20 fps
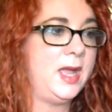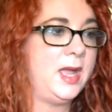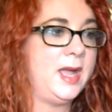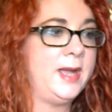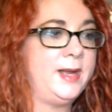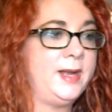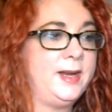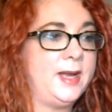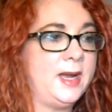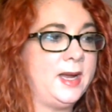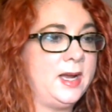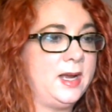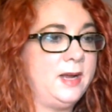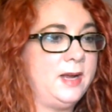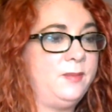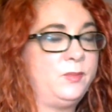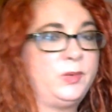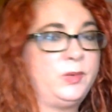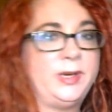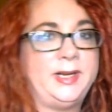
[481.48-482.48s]
and
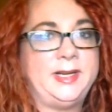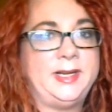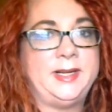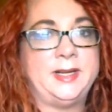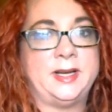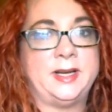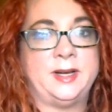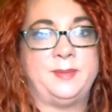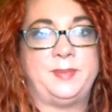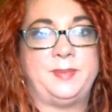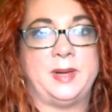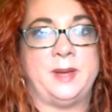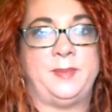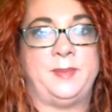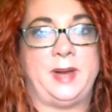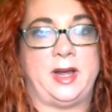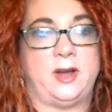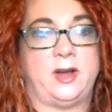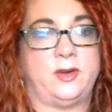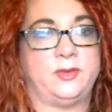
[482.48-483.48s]
I'm reading up
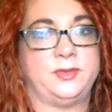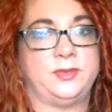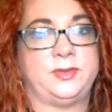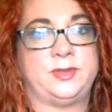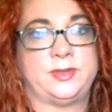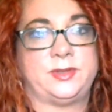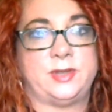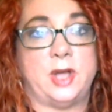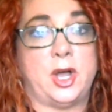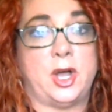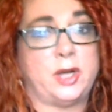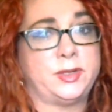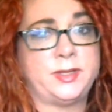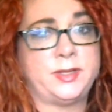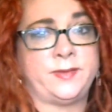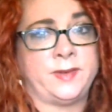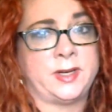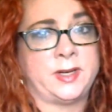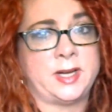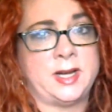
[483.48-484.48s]
about all
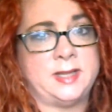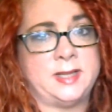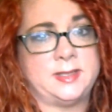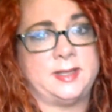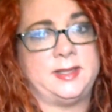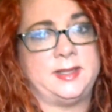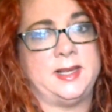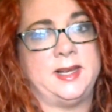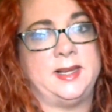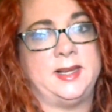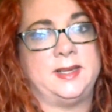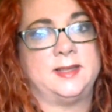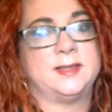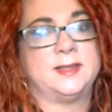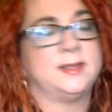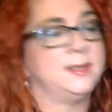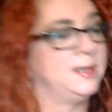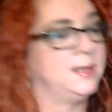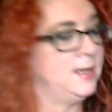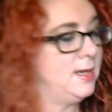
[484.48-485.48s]
different kinds of
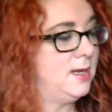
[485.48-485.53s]
things.